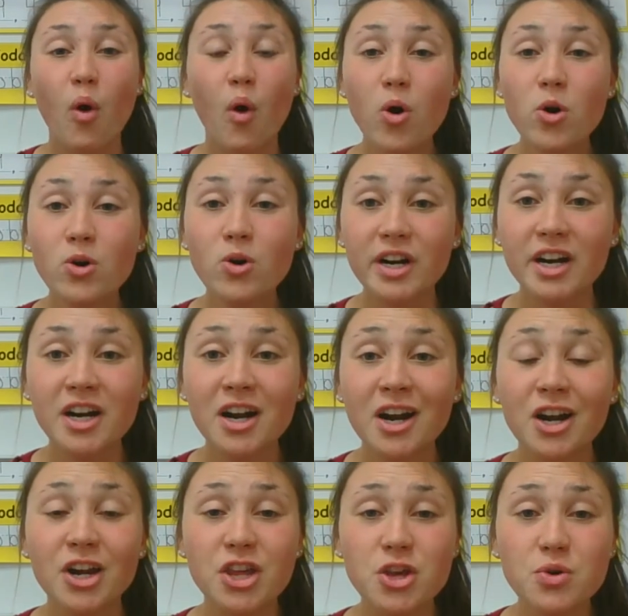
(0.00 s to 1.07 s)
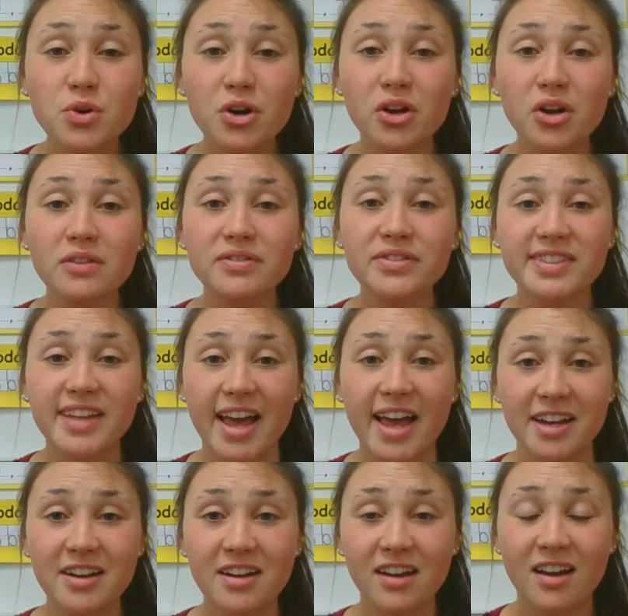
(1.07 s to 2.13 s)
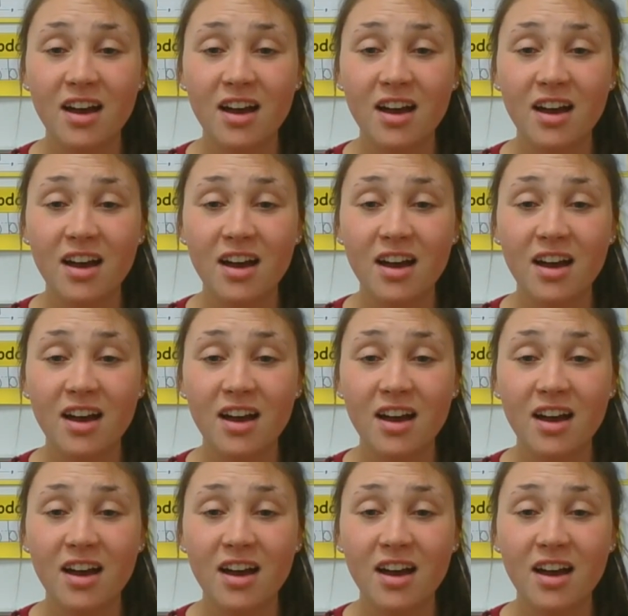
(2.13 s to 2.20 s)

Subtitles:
Or you could have said